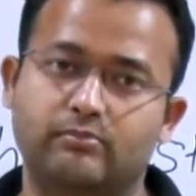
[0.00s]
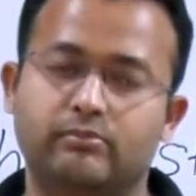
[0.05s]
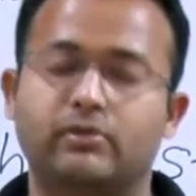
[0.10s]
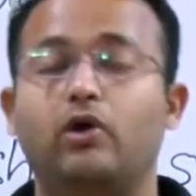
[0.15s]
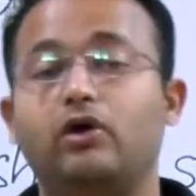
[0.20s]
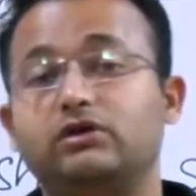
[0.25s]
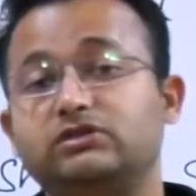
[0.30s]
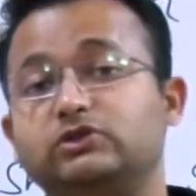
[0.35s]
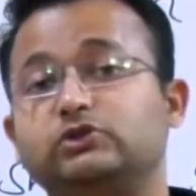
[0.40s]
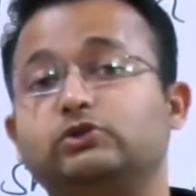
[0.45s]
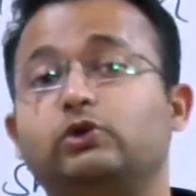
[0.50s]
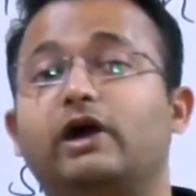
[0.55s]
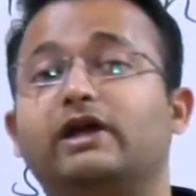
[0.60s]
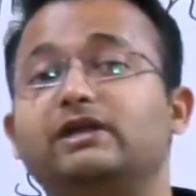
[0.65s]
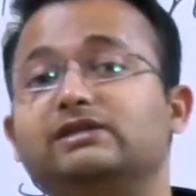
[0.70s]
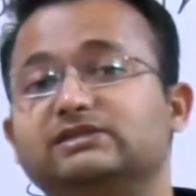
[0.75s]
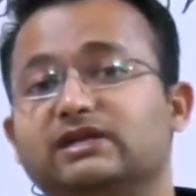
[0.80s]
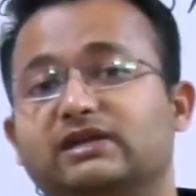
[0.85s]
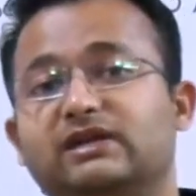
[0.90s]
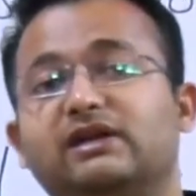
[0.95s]
because
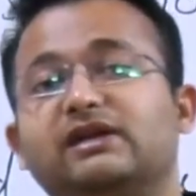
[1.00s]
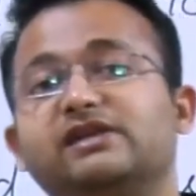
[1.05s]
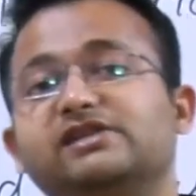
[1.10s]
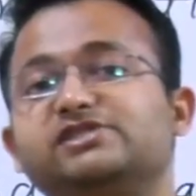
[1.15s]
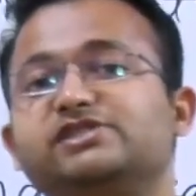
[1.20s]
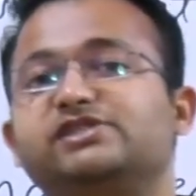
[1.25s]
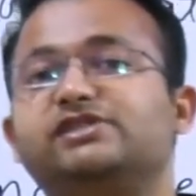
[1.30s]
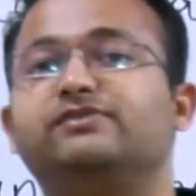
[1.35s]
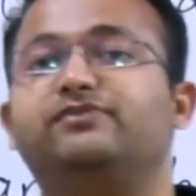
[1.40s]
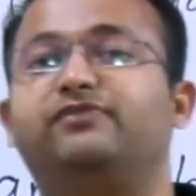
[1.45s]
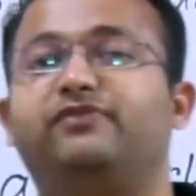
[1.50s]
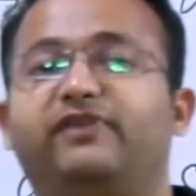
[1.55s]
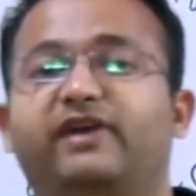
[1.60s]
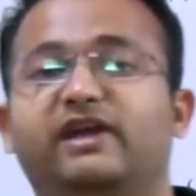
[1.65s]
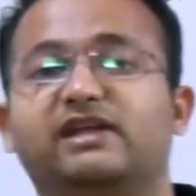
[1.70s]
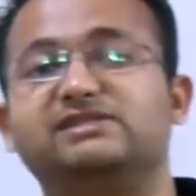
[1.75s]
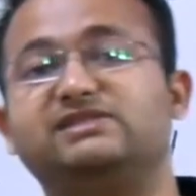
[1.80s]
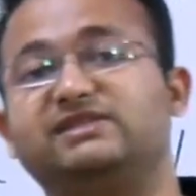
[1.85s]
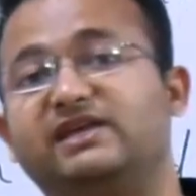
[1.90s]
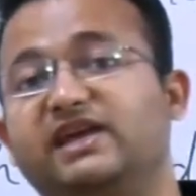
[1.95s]
soil generally
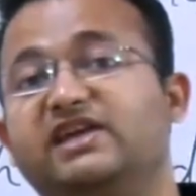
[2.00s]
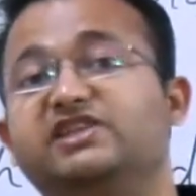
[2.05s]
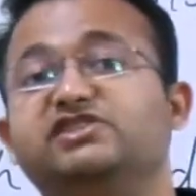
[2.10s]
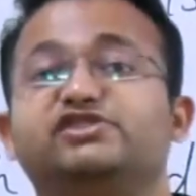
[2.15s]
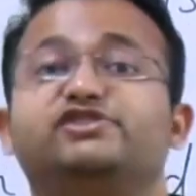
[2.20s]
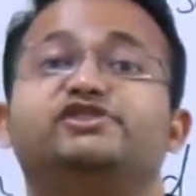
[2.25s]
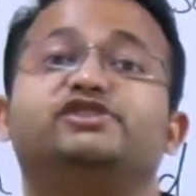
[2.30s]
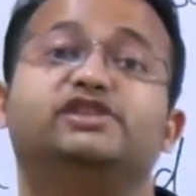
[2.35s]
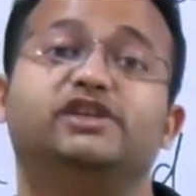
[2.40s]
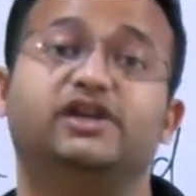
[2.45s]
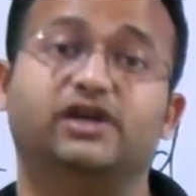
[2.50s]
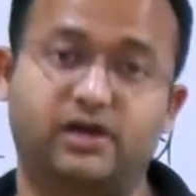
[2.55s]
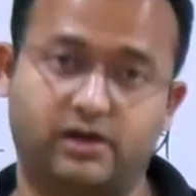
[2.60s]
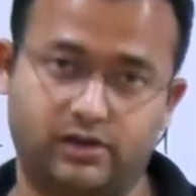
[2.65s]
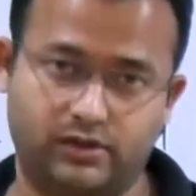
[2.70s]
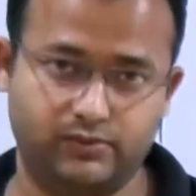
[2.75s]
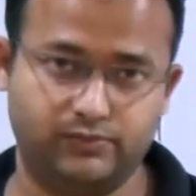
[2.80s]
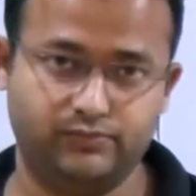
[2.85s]
fails in shear,